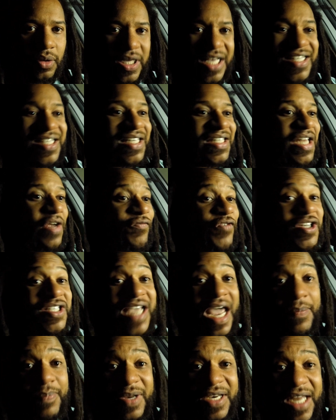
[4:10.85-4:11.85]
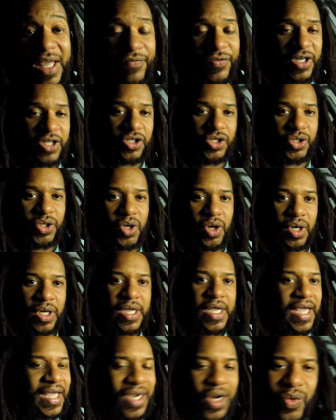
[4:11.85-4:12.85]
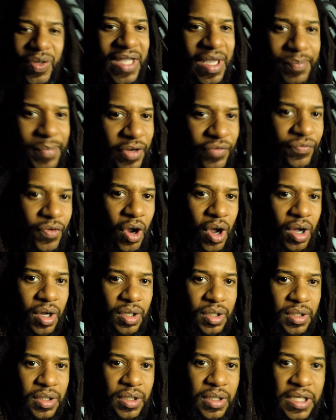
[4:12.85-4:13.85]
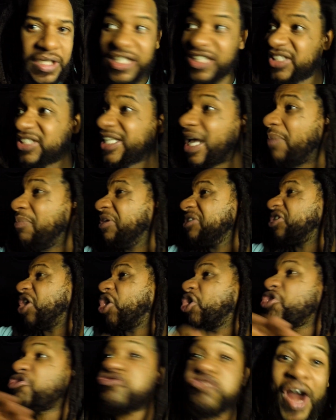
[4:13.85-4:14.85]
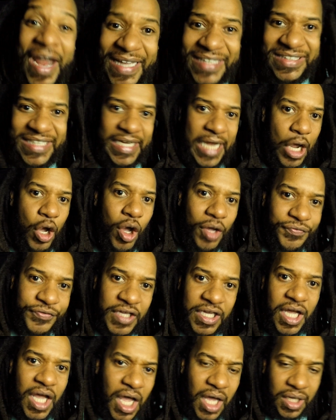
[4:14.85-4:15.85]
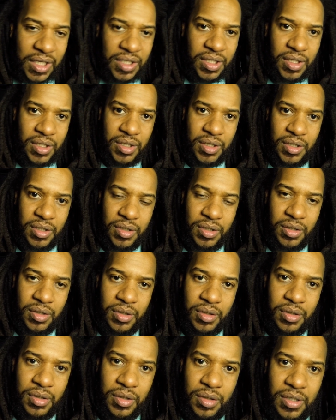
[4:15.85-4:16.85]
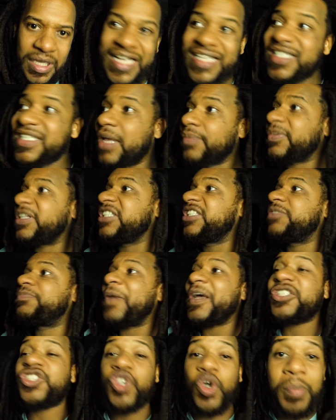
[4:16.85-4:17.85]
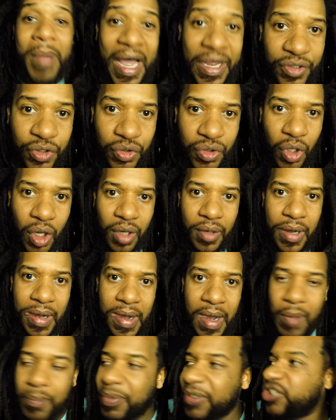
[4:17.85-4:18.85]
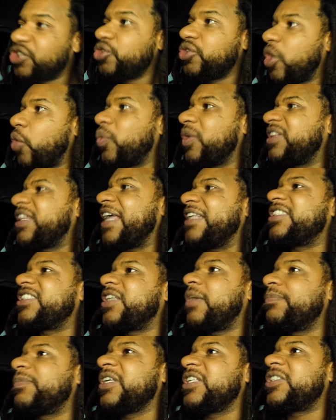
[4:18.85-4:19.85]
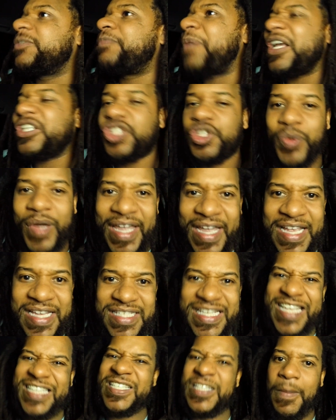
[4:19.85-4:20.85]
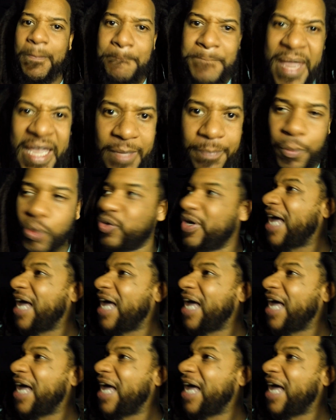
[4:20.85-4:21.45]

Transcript: It's a different type of living in New York. And don't get me wrong, the summers are crazy. They're off the hook. It's something special about New York. But you know what that something special is? It's the people.